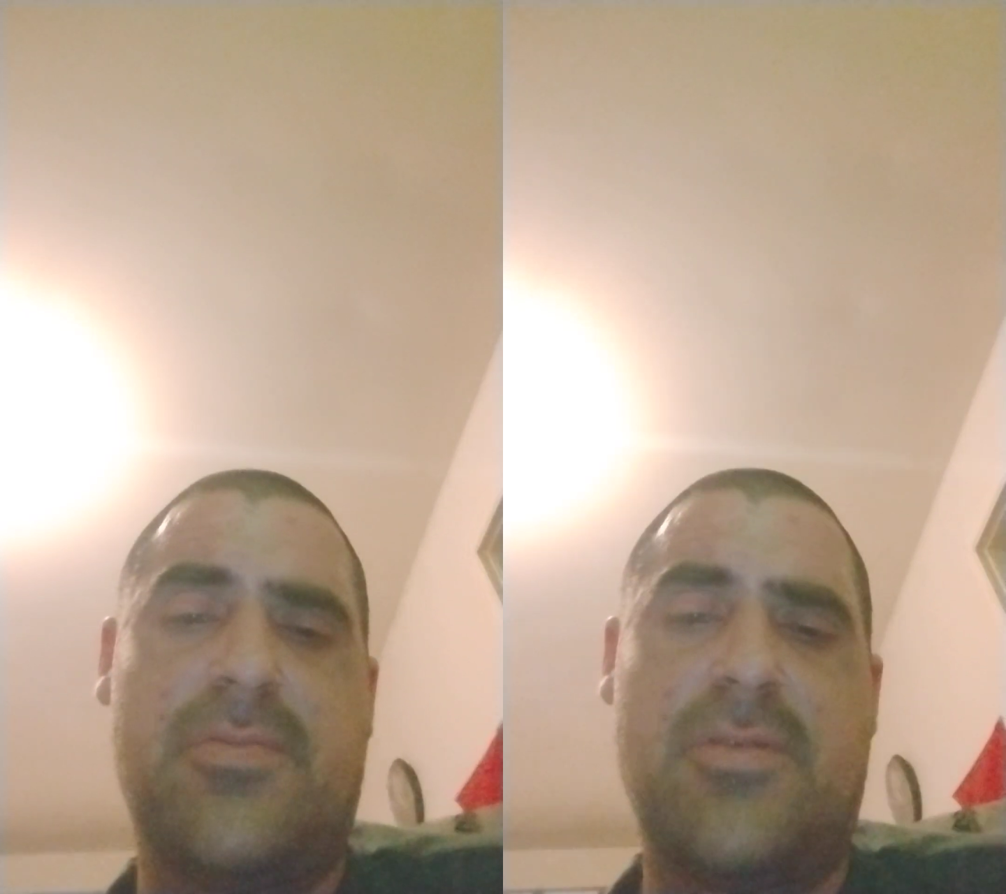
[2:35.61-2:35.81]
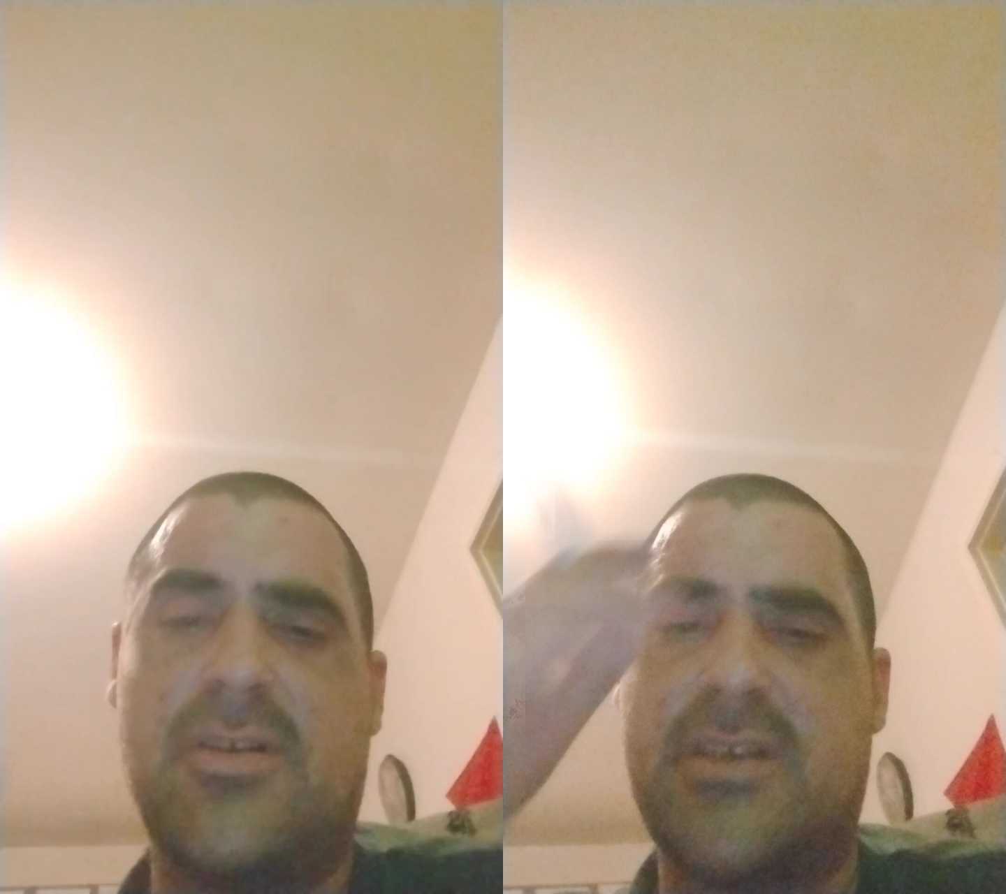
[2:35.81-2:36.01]

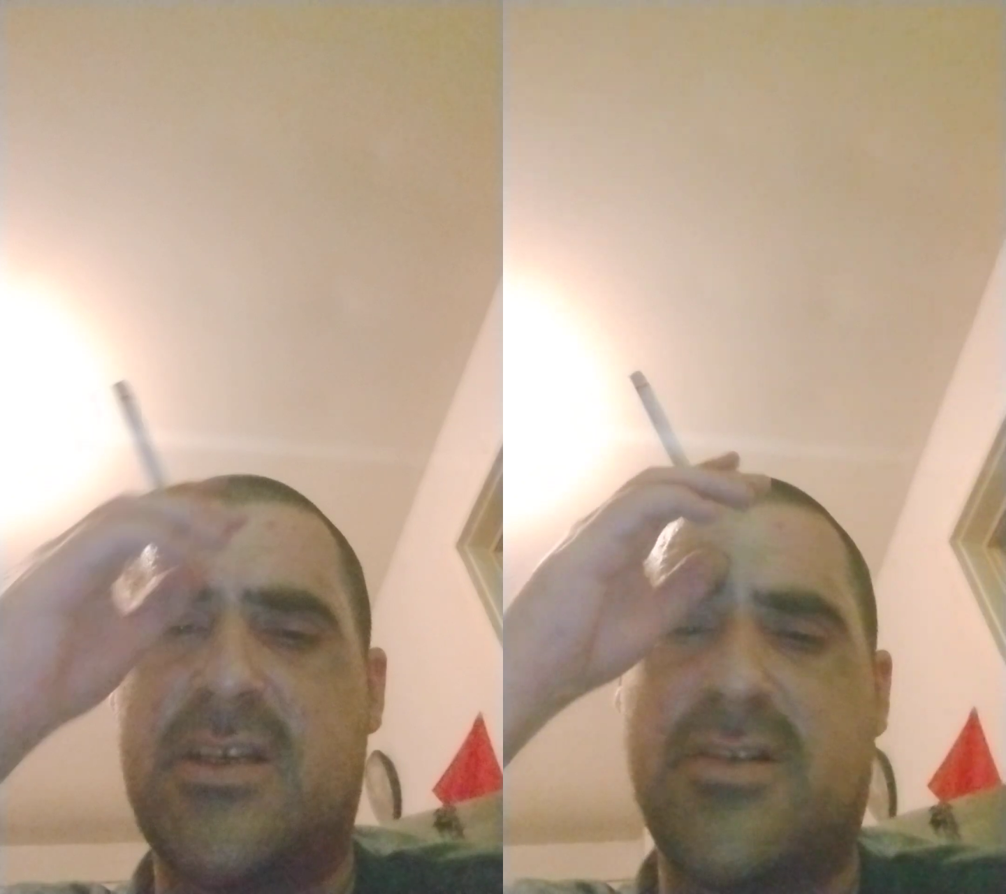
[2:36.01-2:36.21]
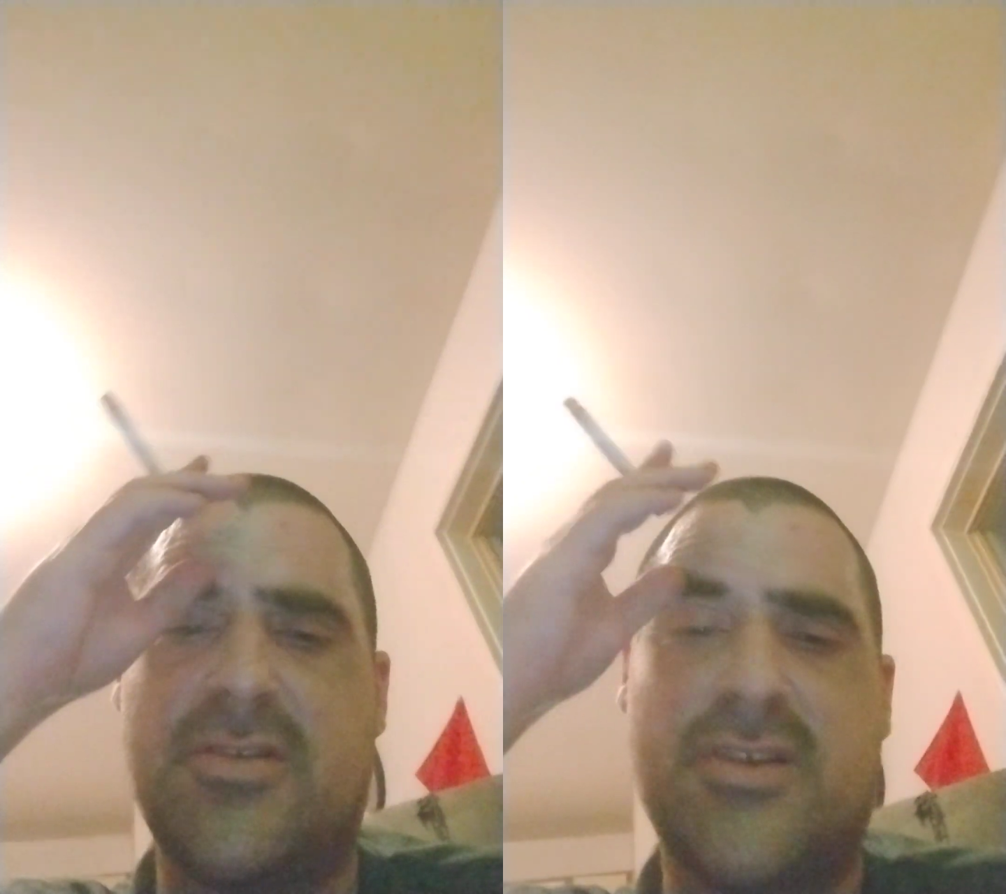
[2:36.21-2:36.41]

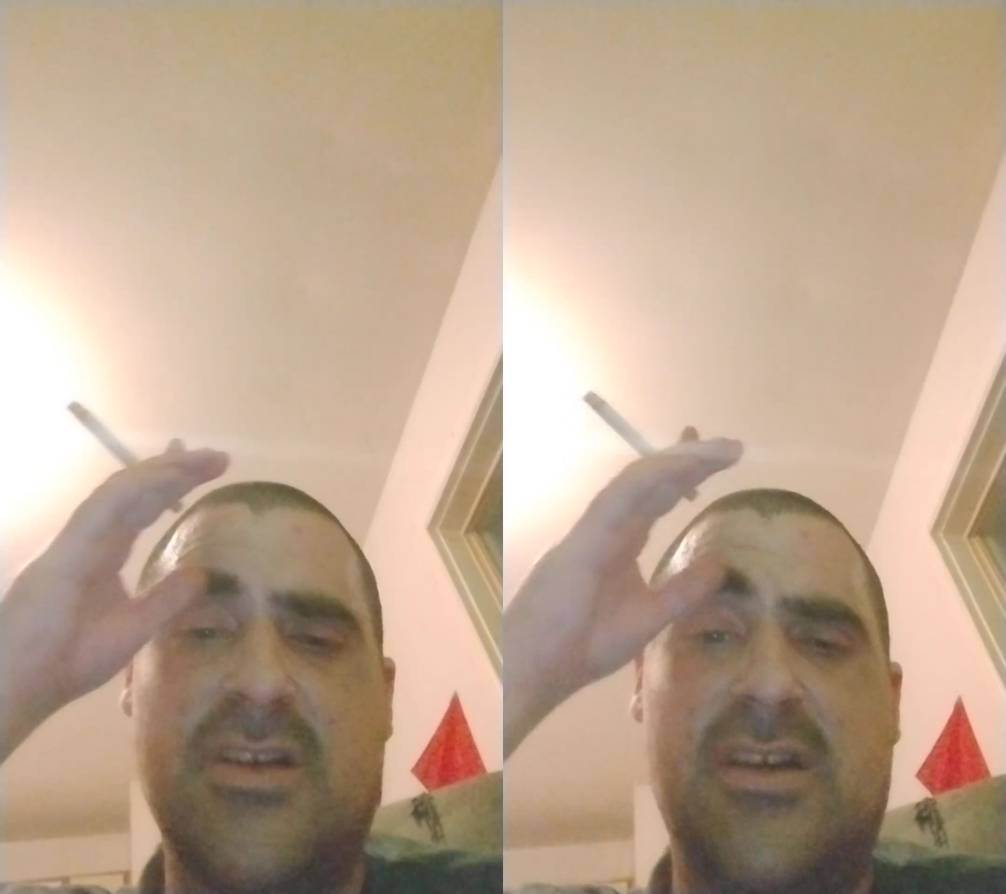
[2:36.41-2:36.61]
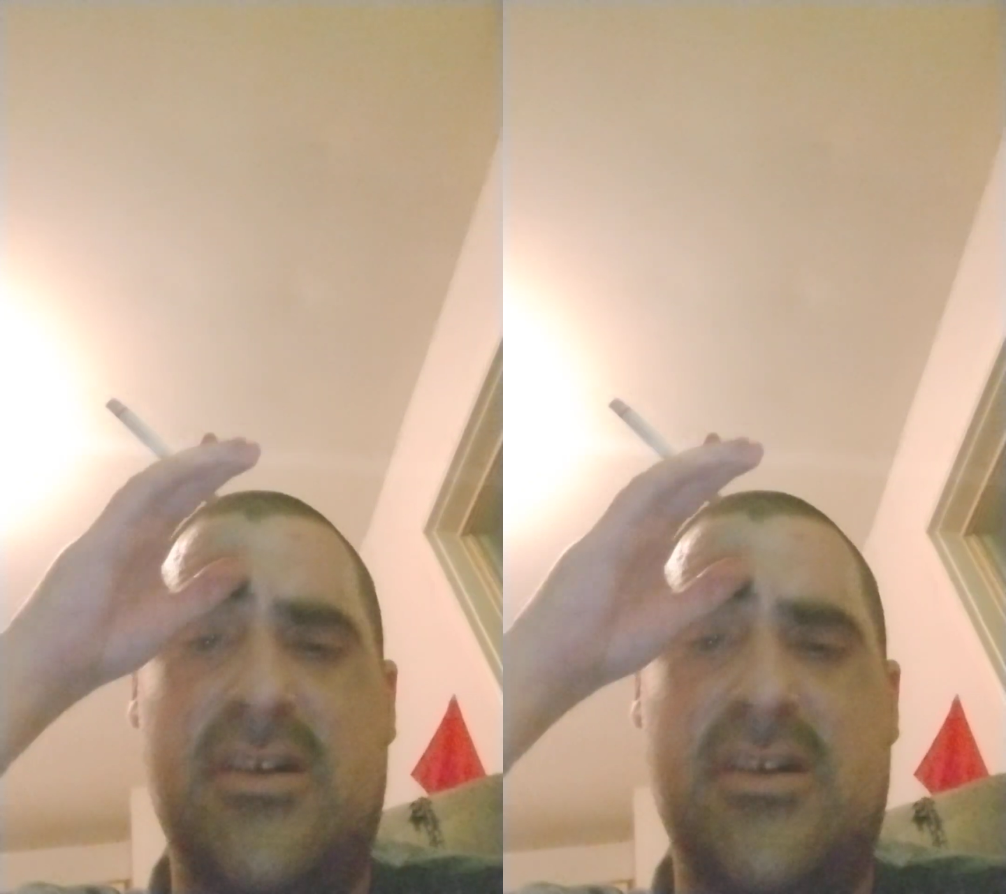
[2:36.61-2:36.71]
processors